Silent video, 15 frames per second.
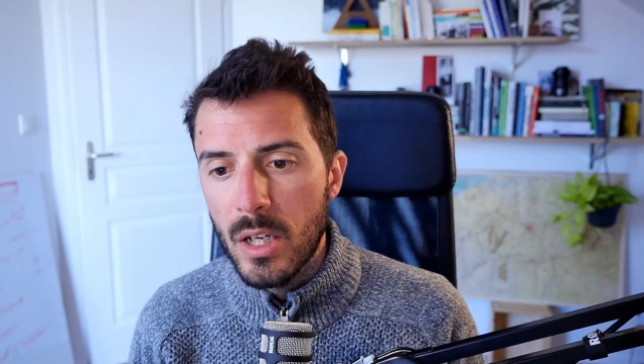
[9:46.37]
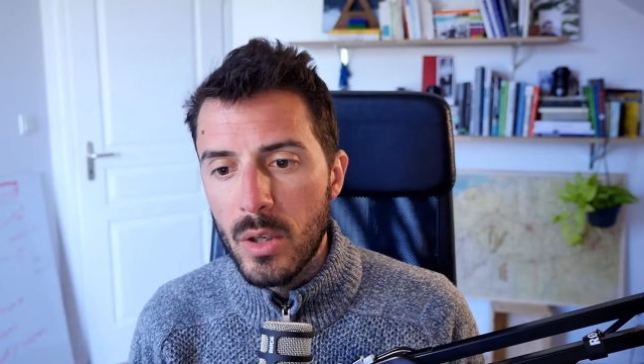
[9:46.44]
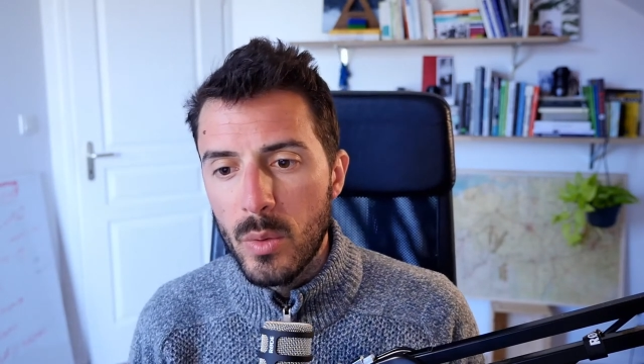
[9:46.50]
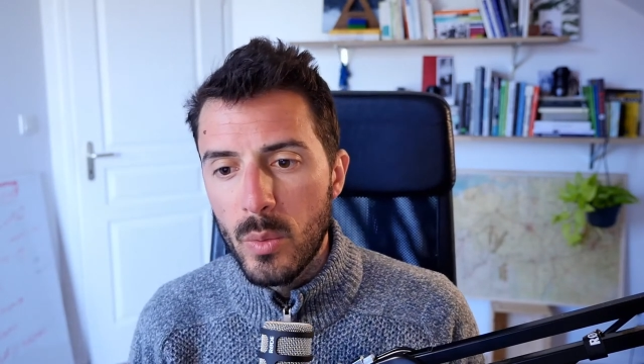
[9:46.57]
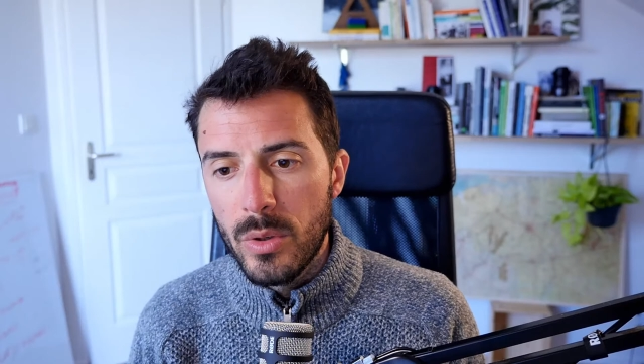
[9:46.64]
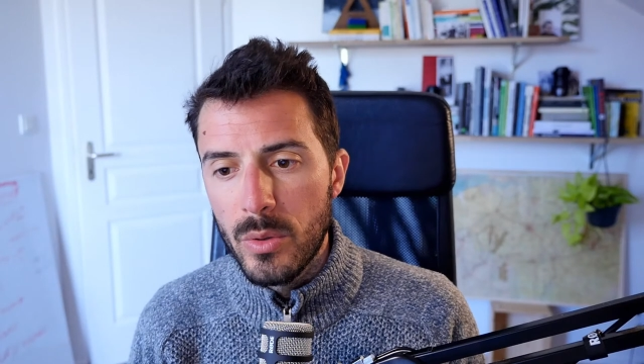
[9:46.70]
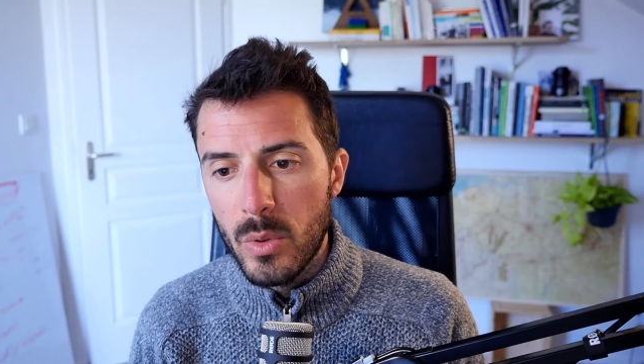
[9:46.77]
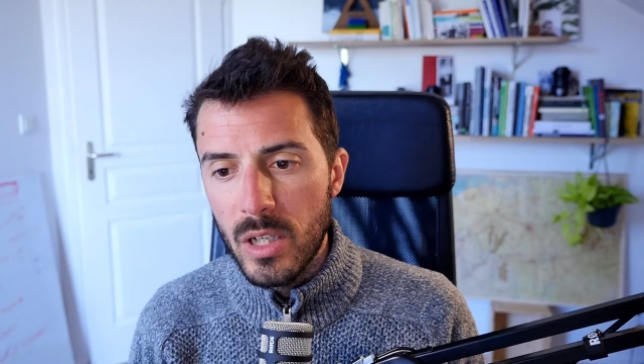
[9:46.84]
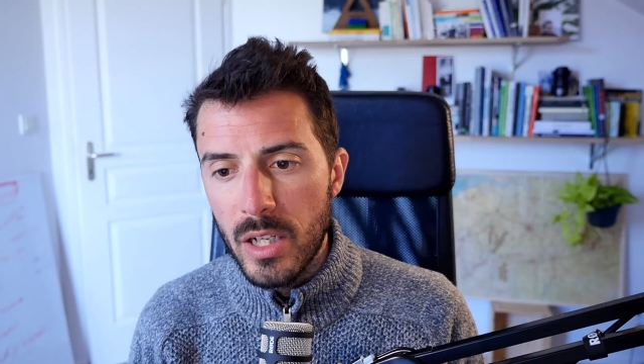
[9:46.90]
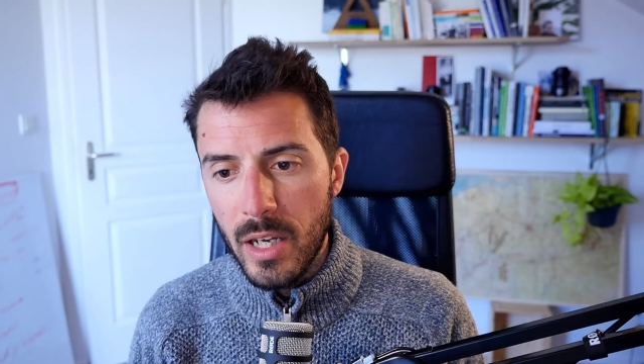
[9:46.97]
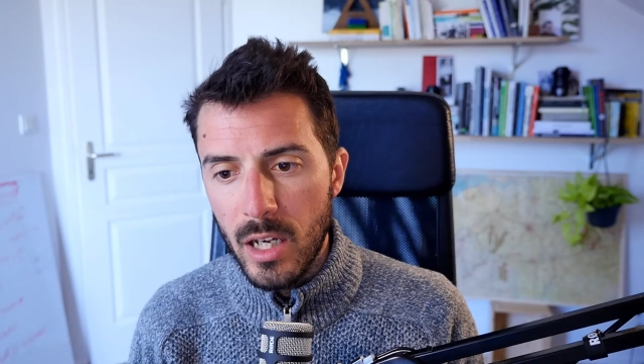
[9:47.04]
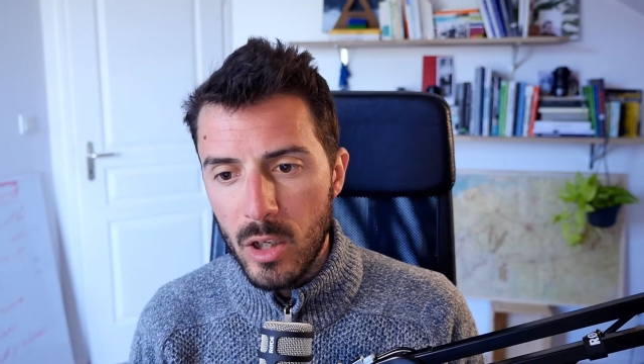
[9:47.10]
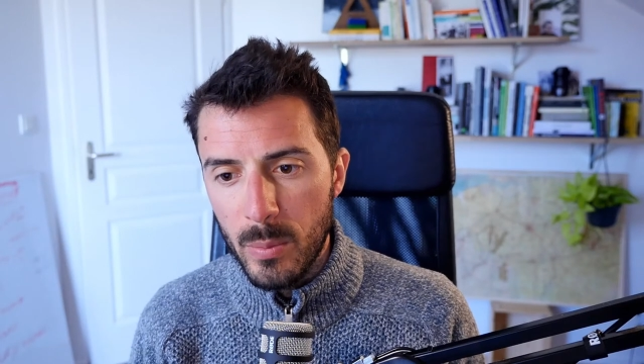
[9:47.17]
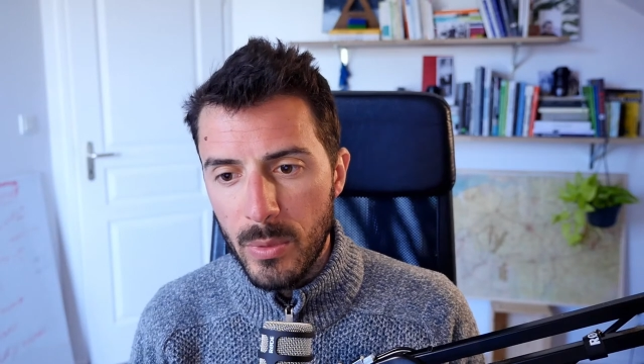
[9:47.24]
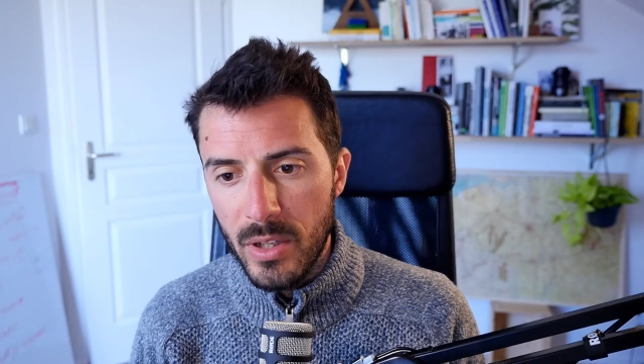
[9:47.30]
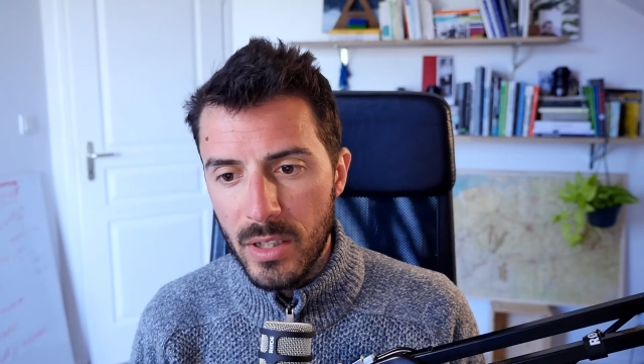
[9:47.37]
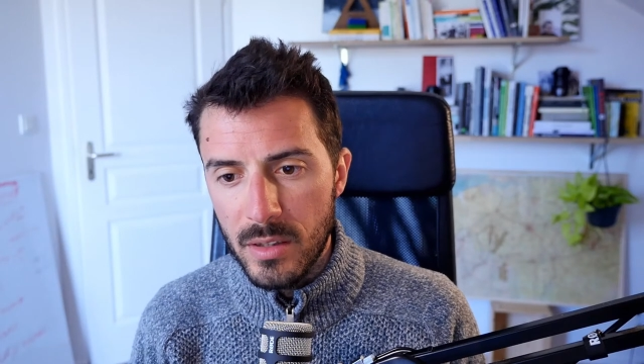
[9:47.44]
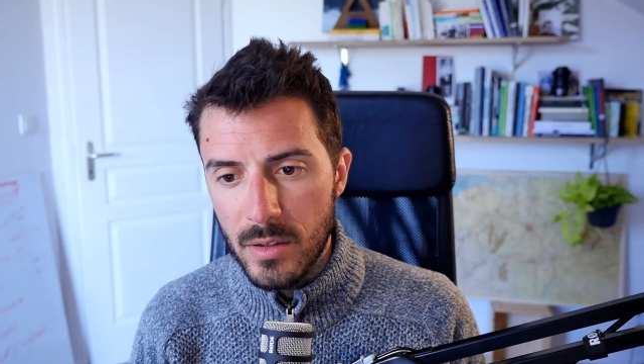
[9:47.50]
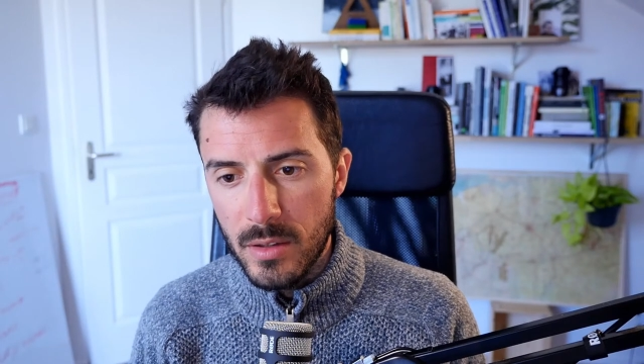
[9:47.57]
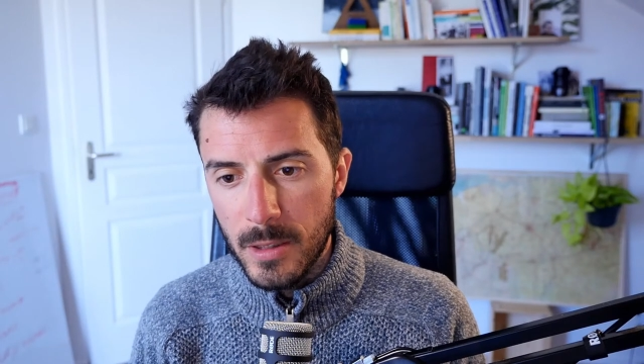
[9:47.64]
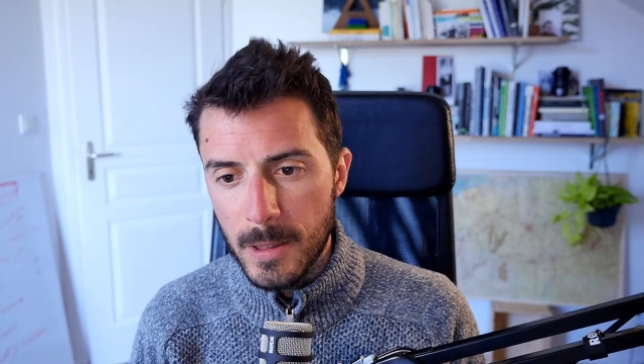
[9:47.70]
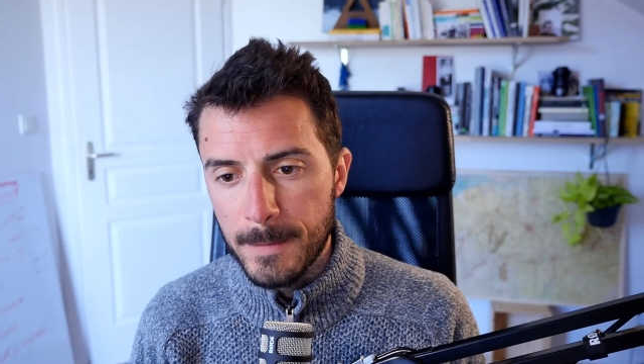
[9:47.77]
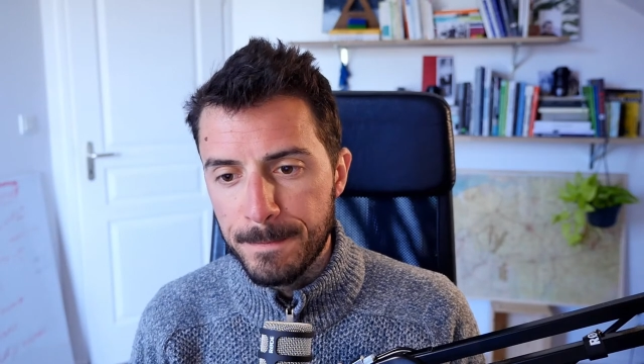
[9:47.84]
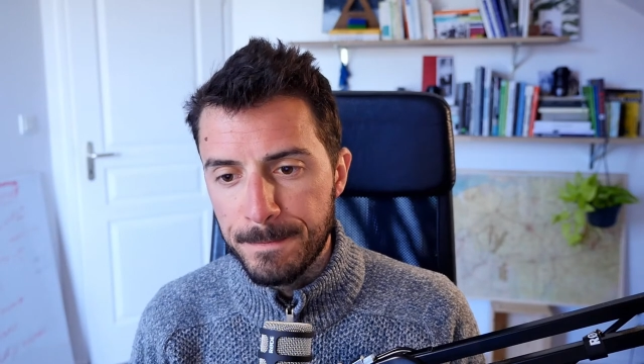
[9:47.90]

we really hope that um,